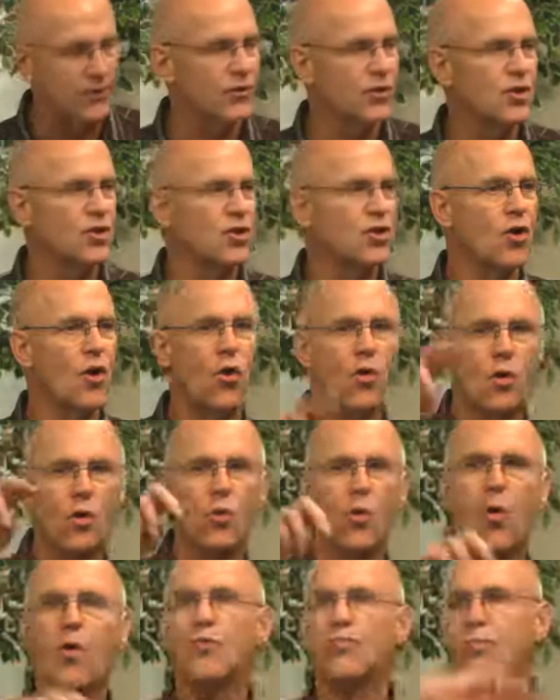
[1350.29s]
There's no,
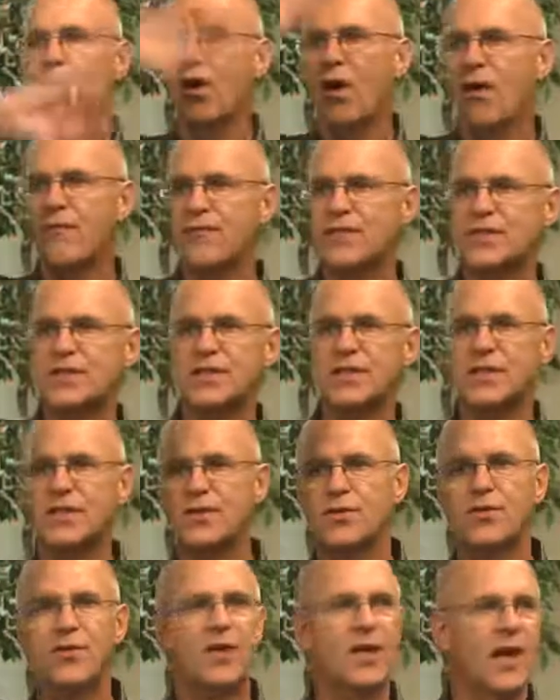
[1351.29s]
quote, prophecy
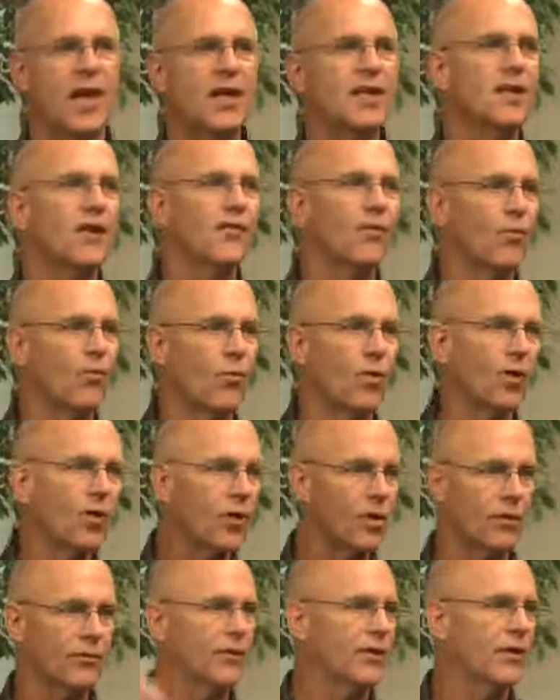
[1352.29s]
to the end of the
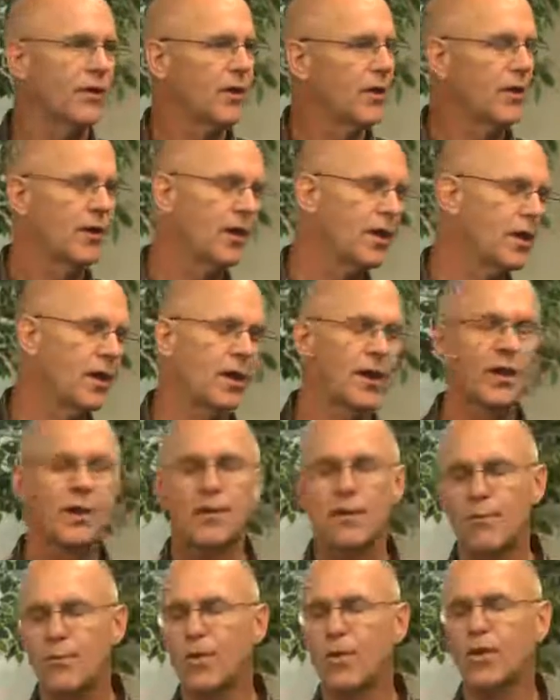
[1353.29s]
world in
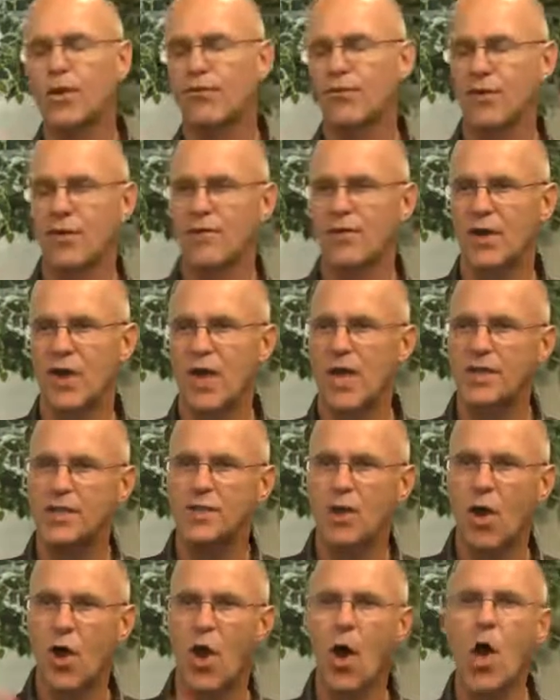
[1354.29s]
the book of Revelation.
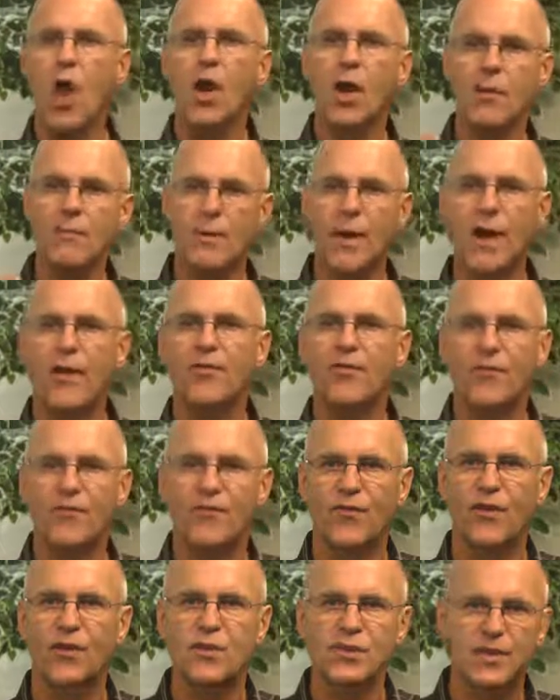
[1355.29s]
It's all about the
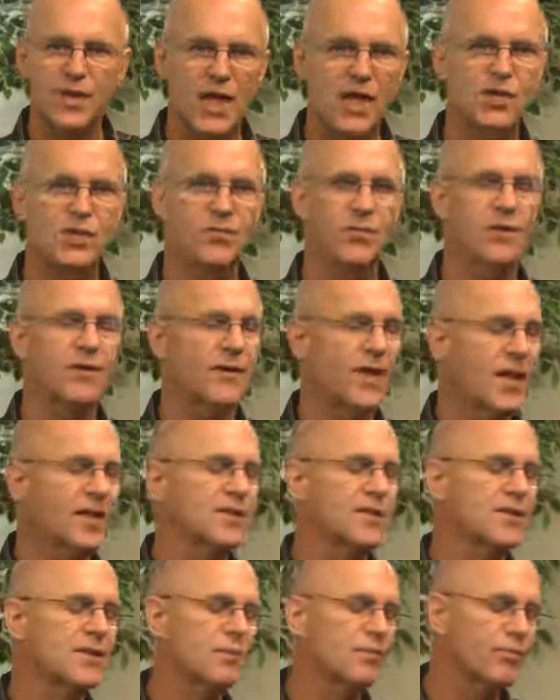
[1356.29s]
first century.
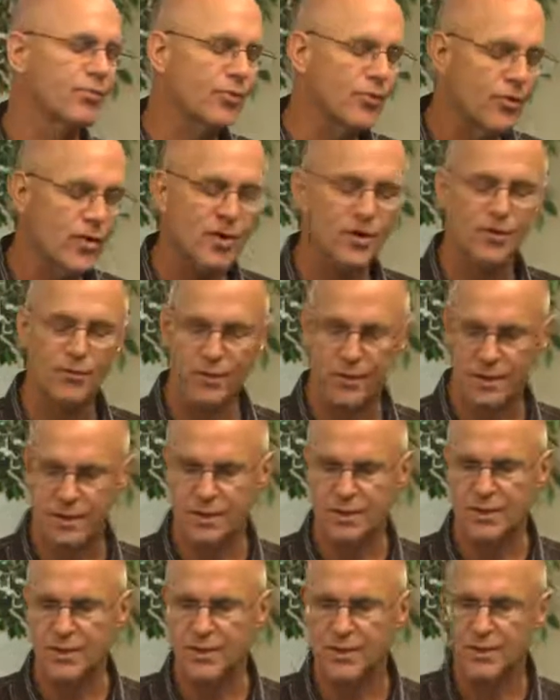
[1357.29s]
That's the
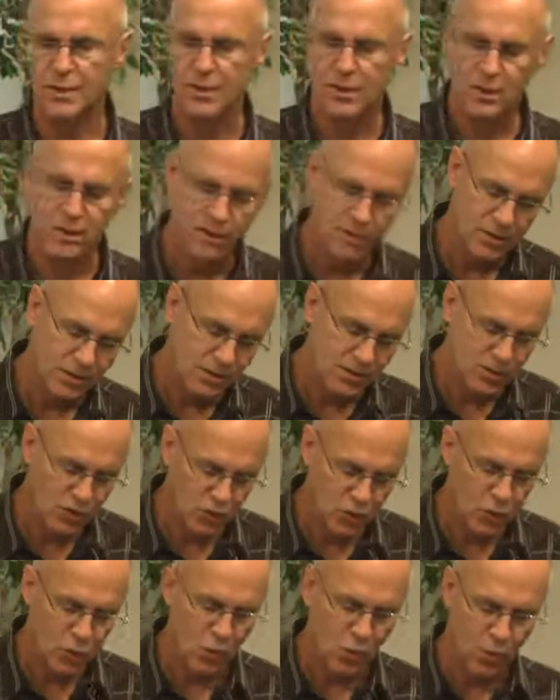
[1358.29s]
preterist
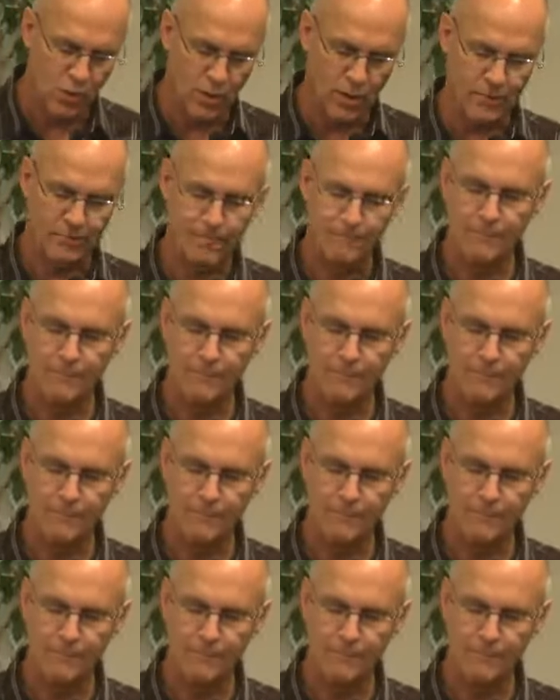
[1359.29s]
school.